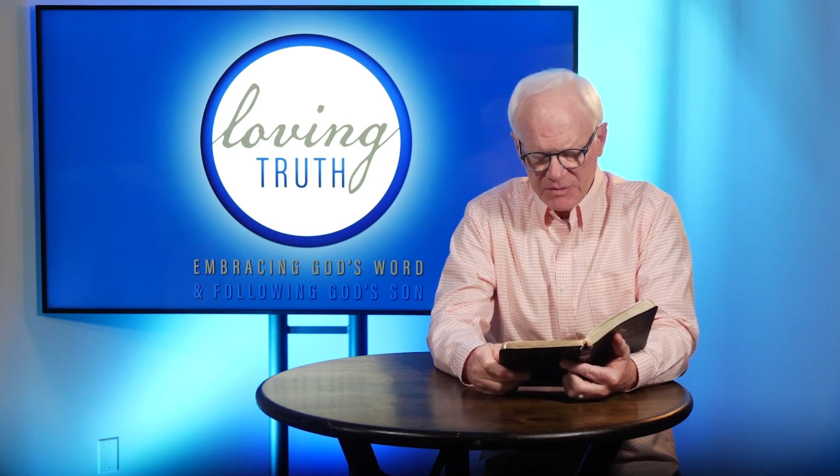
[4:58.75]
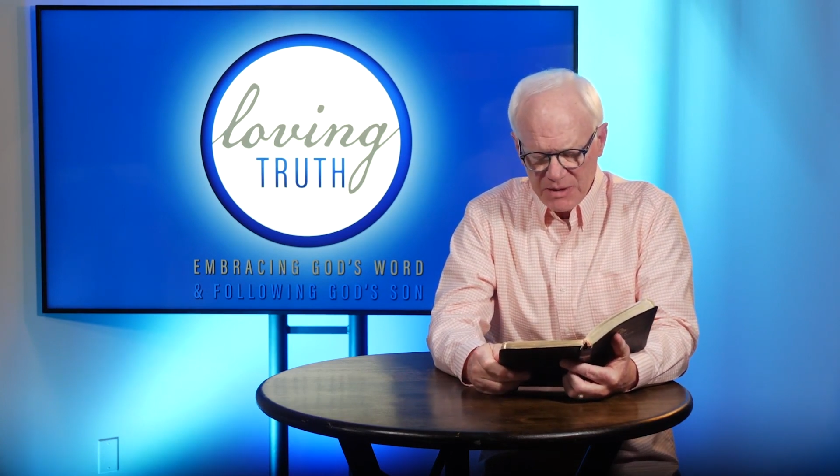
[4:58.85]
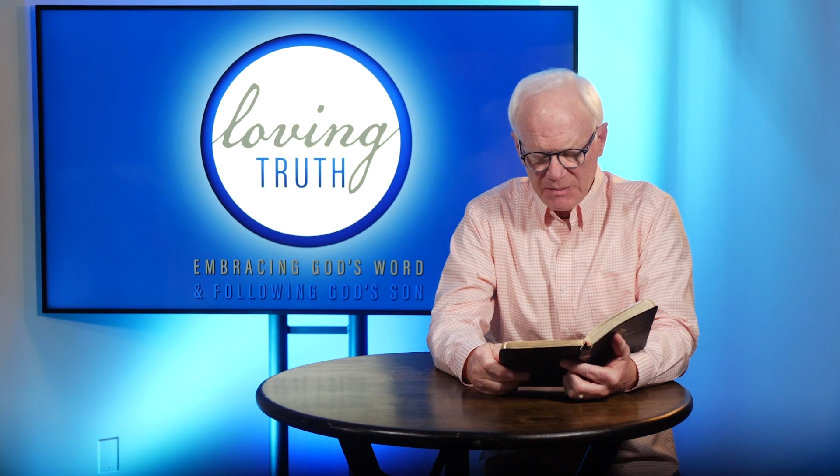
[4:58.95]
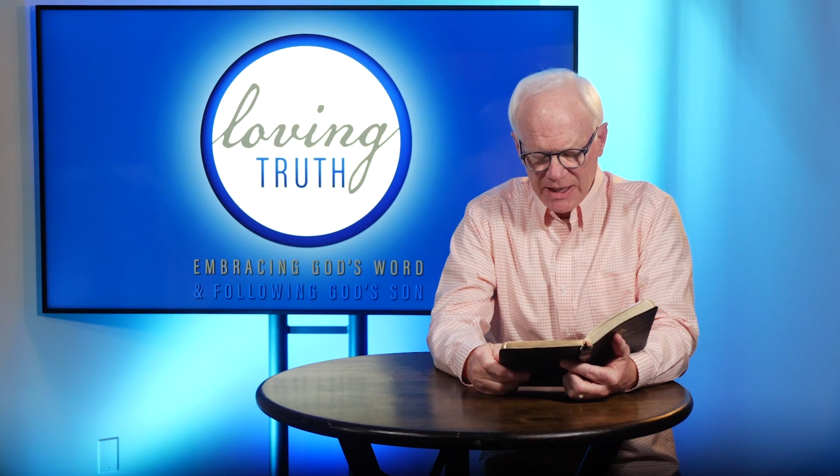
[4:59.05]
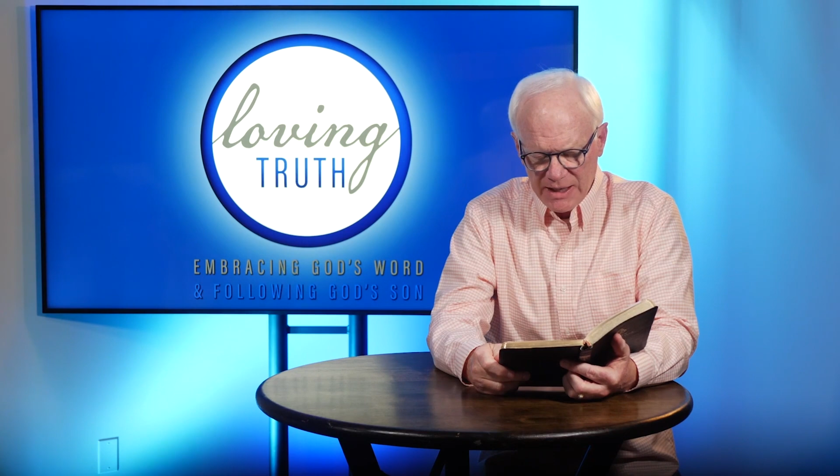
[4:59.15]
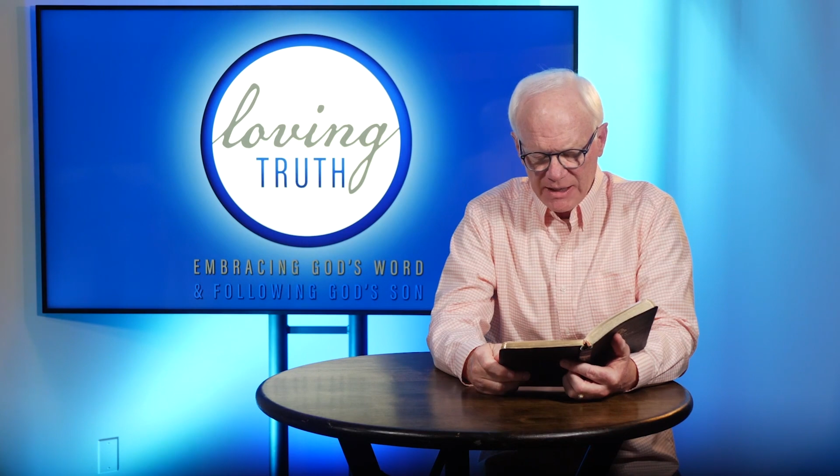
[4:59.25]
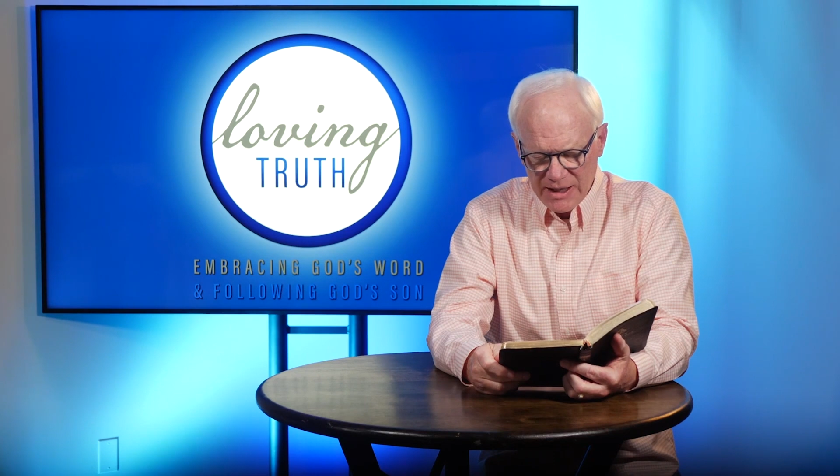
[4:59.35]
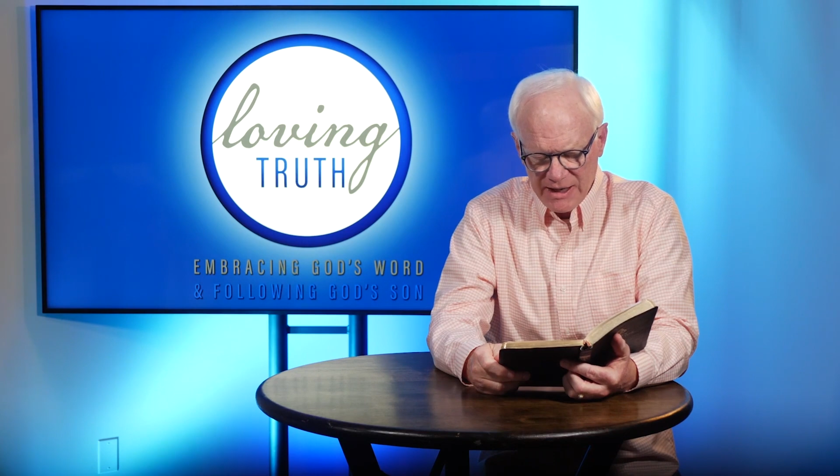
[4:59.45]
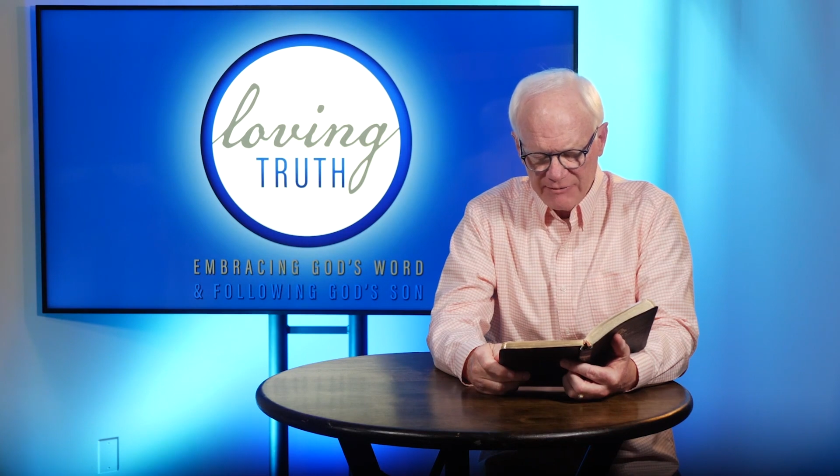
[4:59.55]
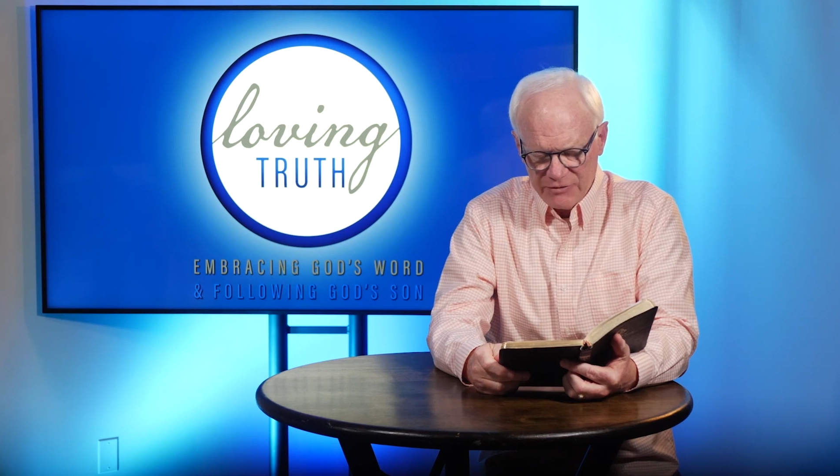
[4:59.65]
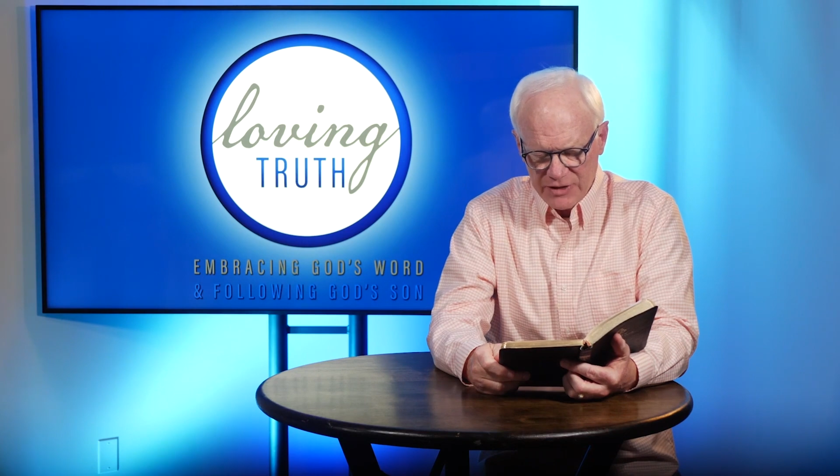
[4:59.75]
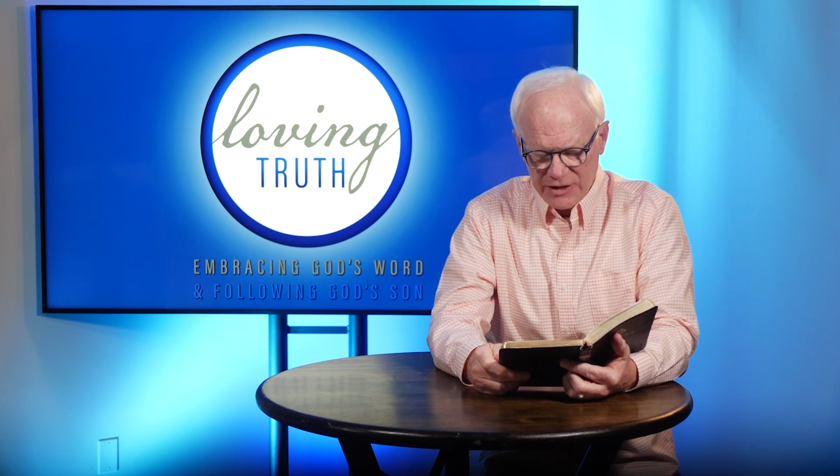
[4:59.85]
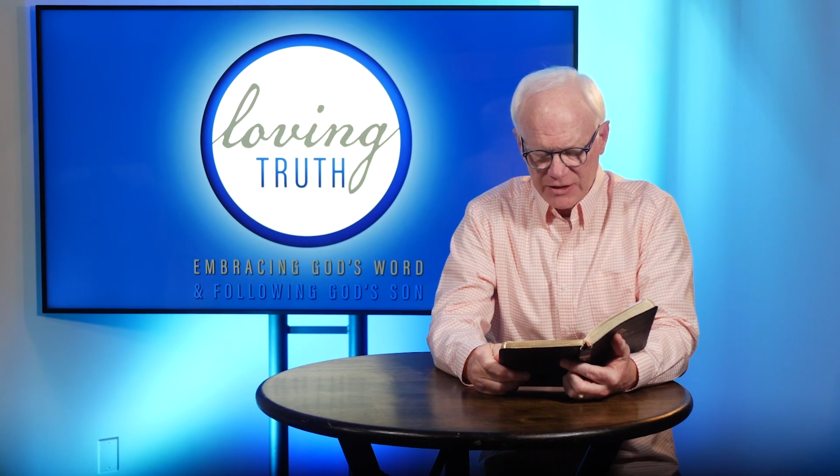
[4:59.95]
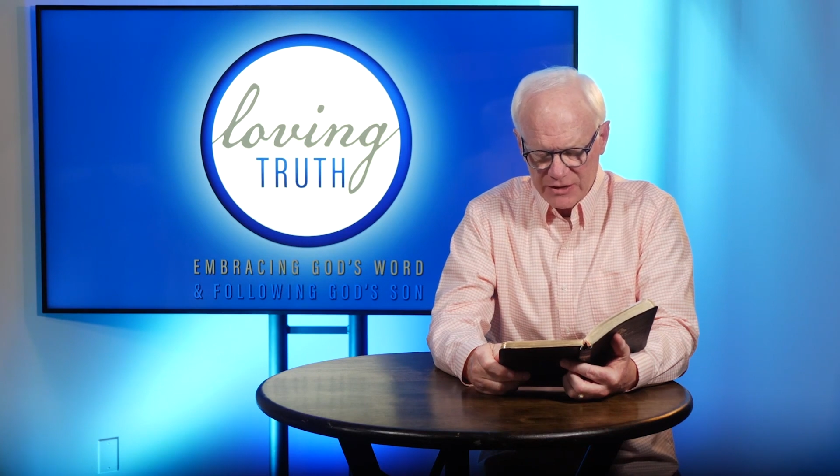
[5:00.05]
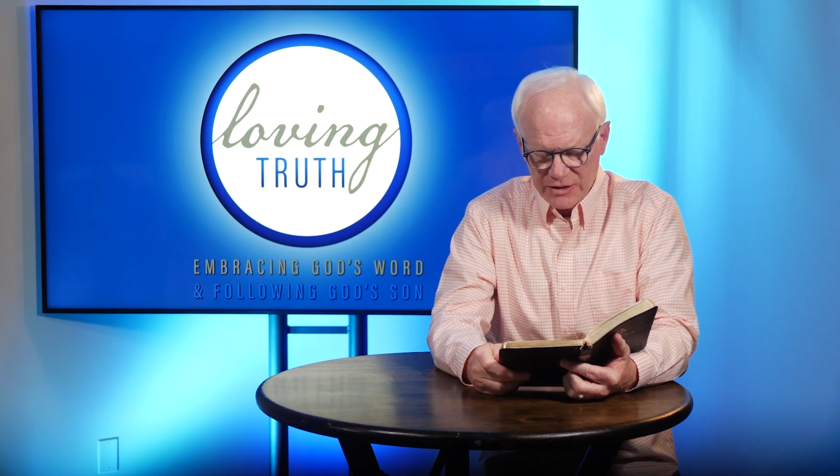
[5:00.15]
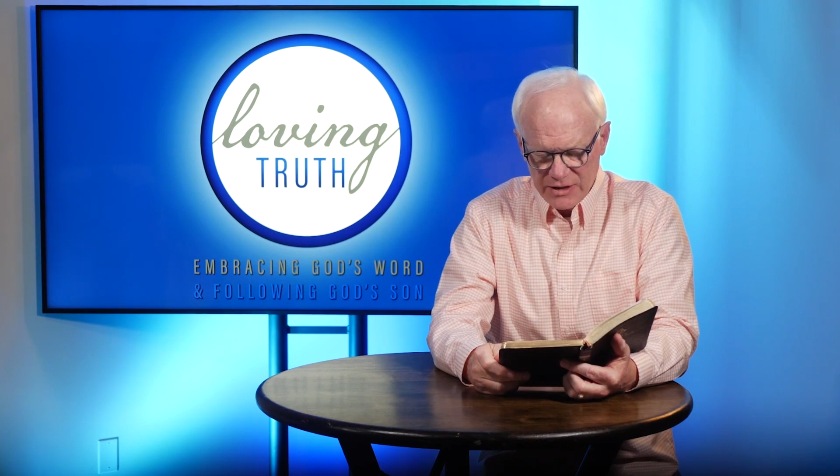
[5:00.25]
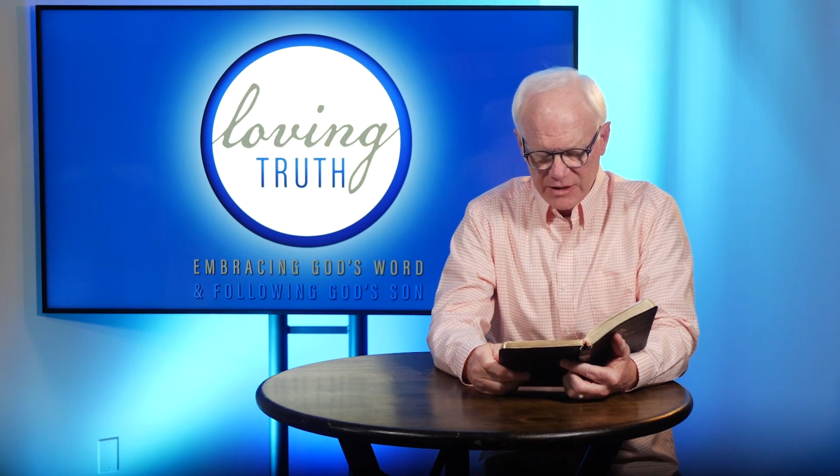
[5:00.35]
be made every year.